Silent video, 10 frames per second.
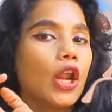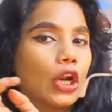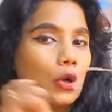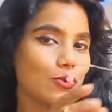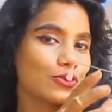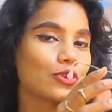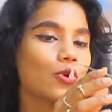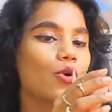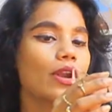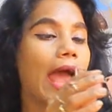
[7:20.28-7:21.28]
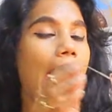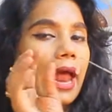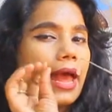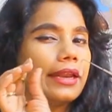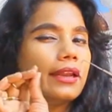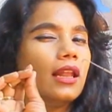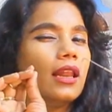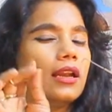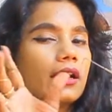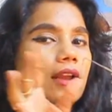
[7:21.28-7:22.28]
rose gold and a
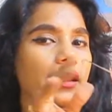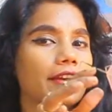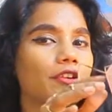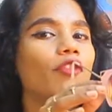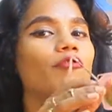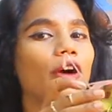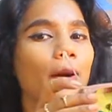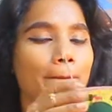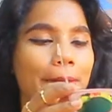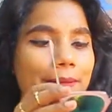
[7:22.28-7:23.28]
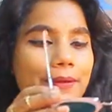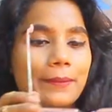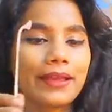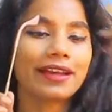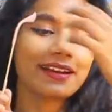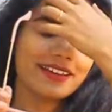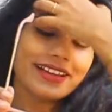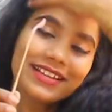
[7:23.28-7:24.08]
little hint of baby pink.